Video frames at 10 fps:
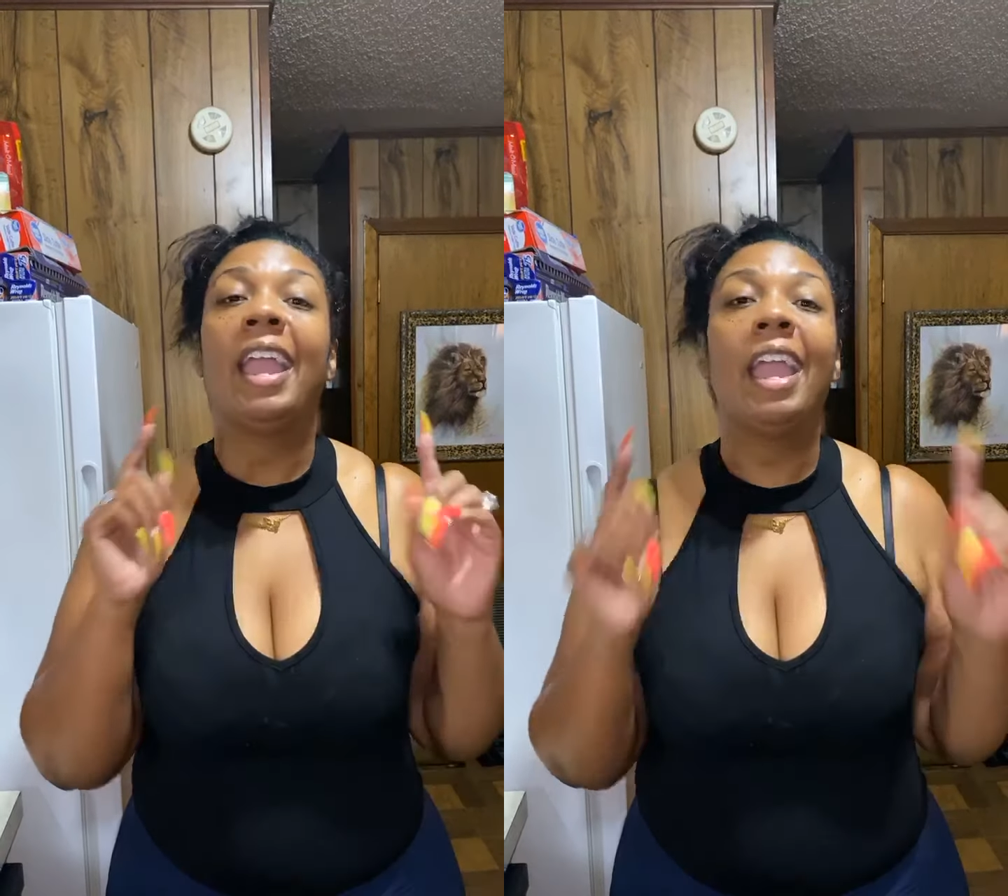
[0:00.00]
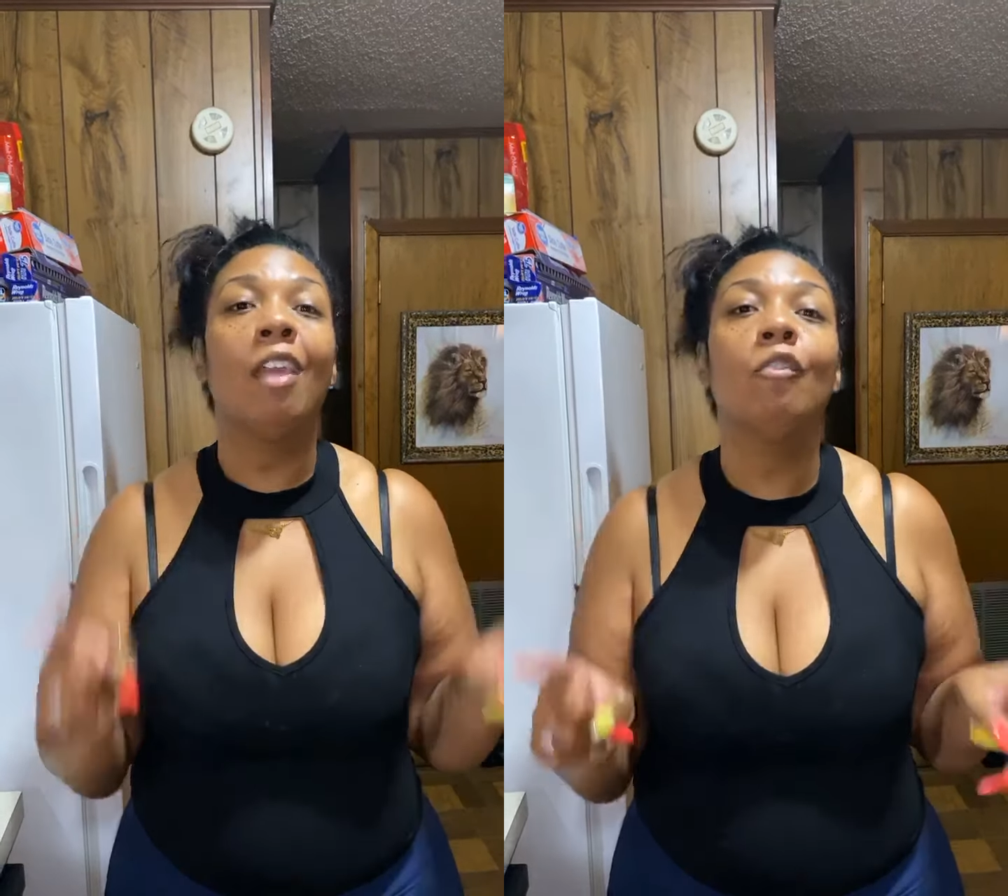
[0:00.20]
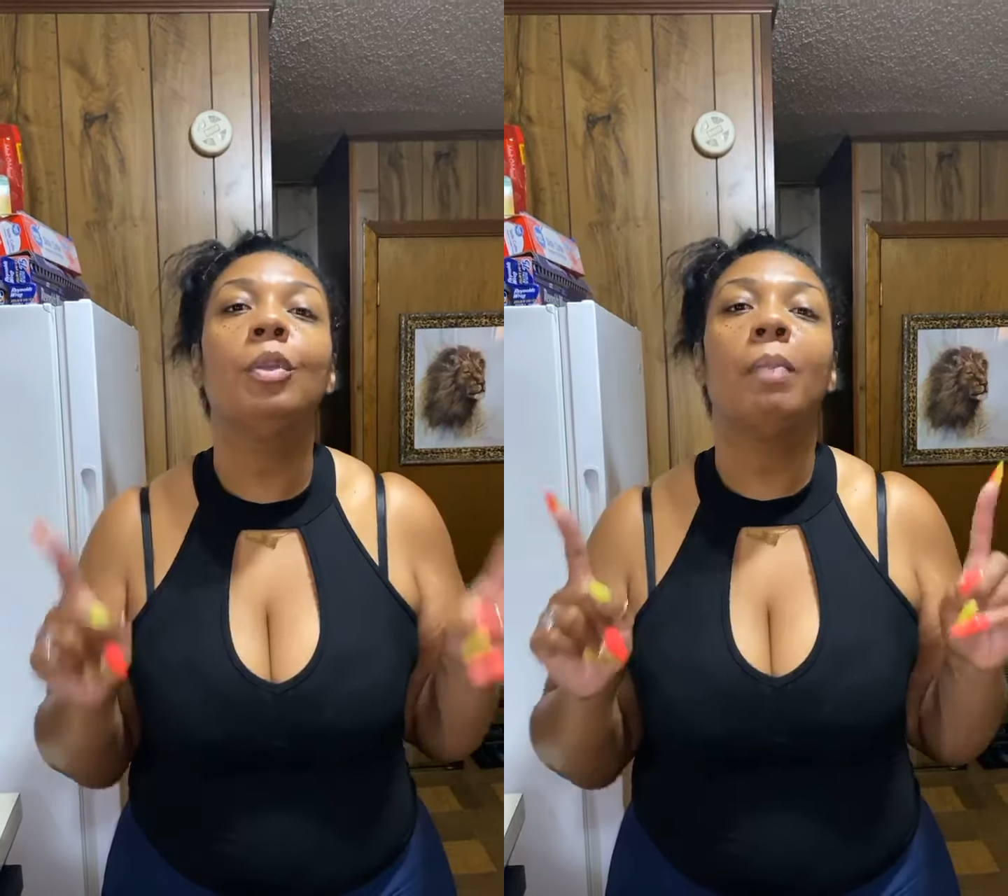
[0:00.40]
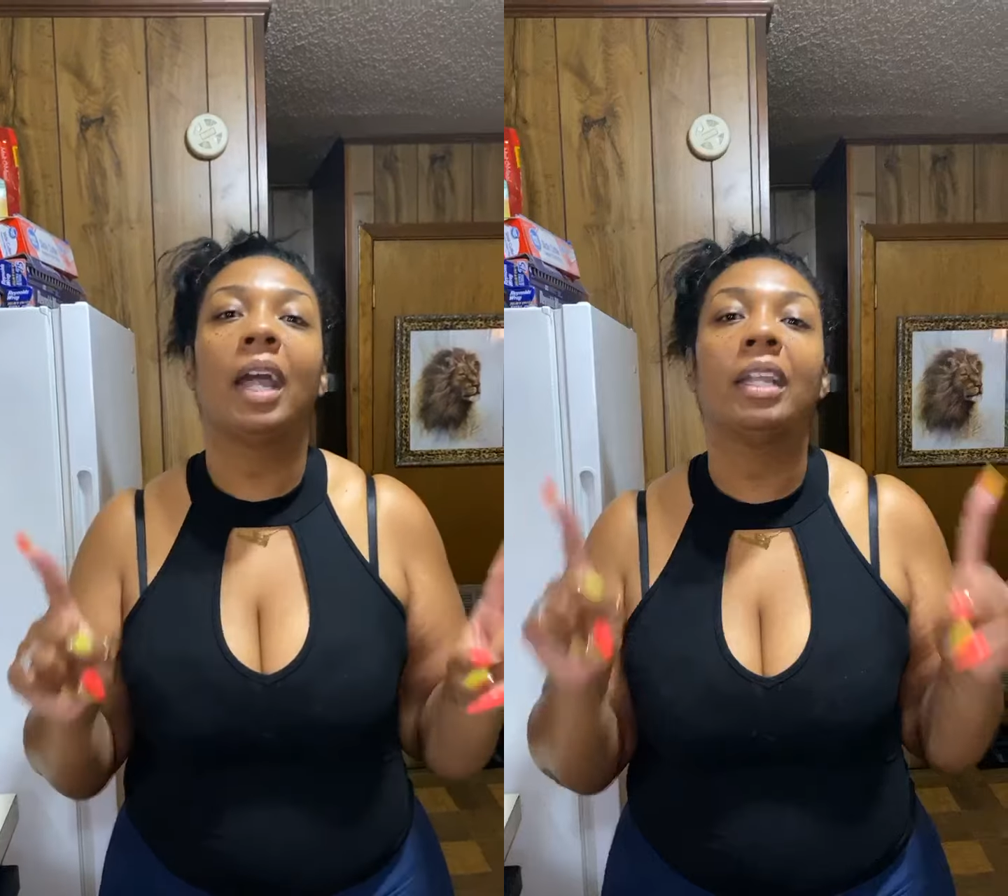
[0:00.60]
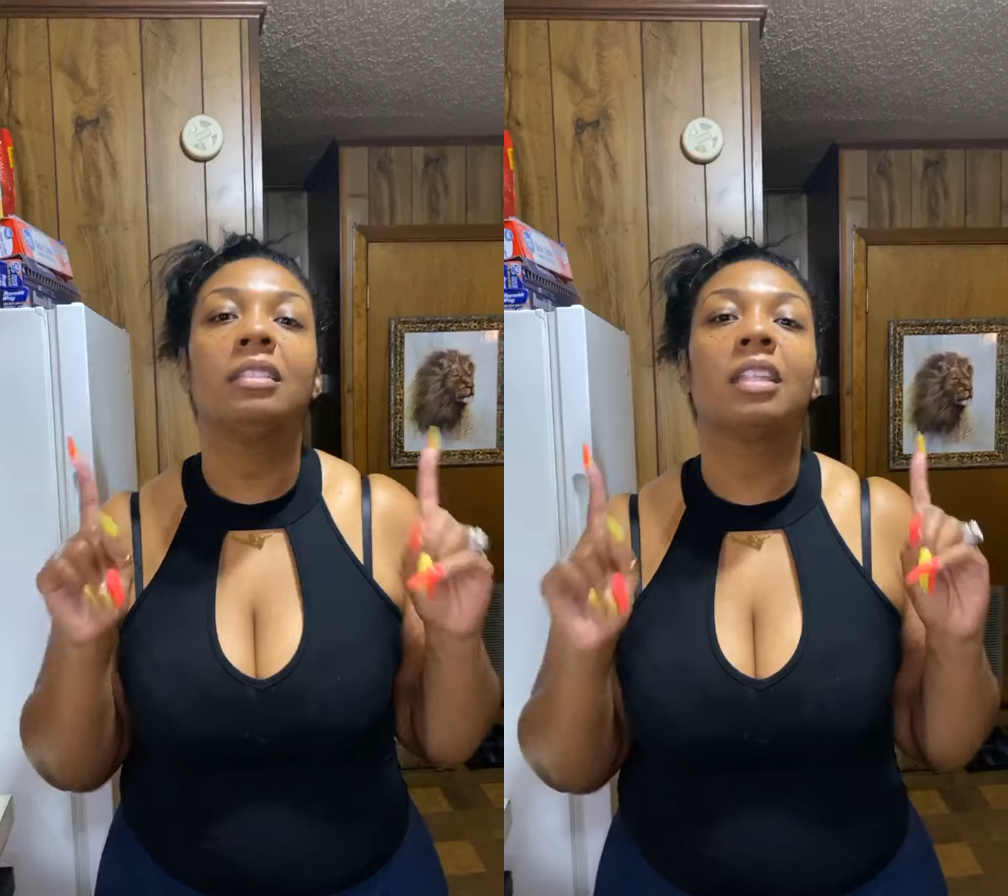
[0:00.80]

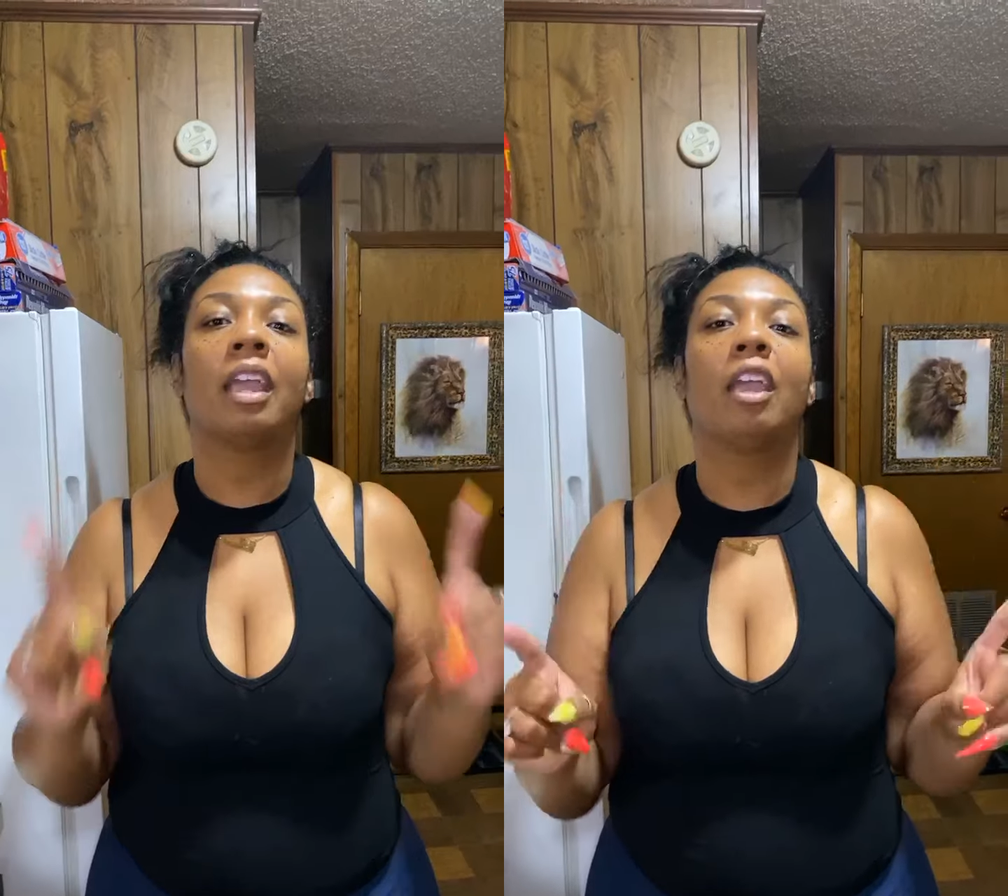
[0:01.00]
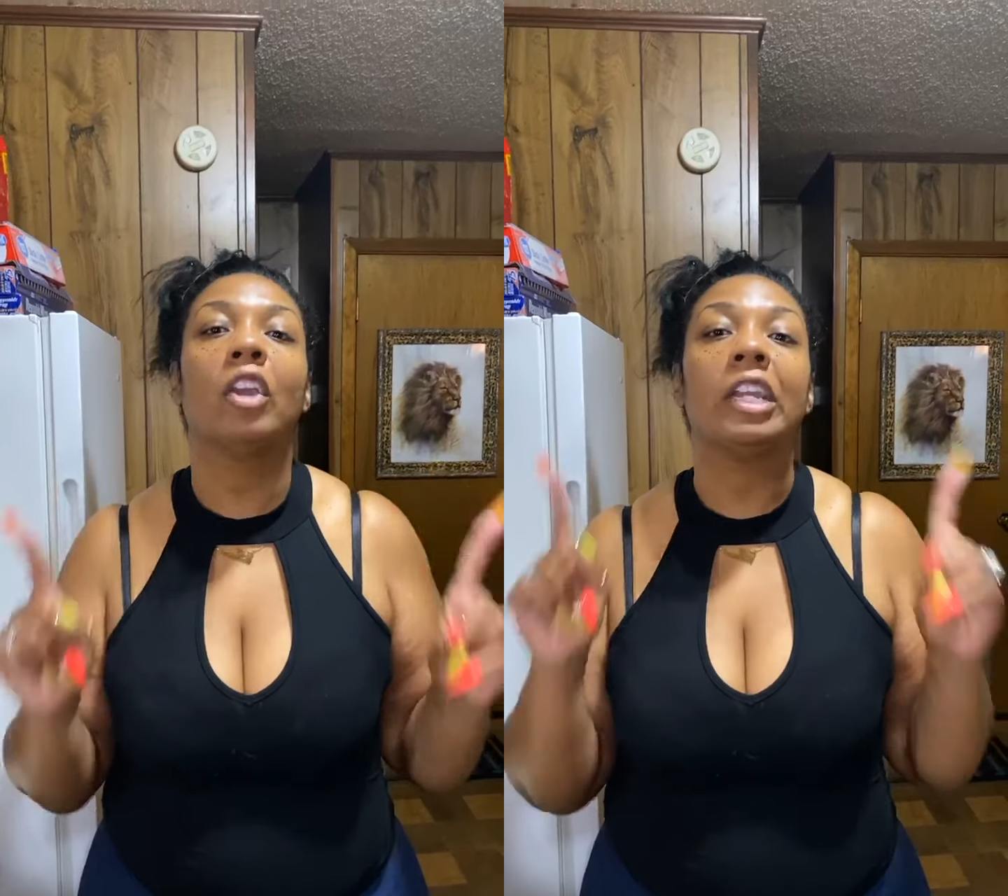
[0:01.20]
Everybody's hair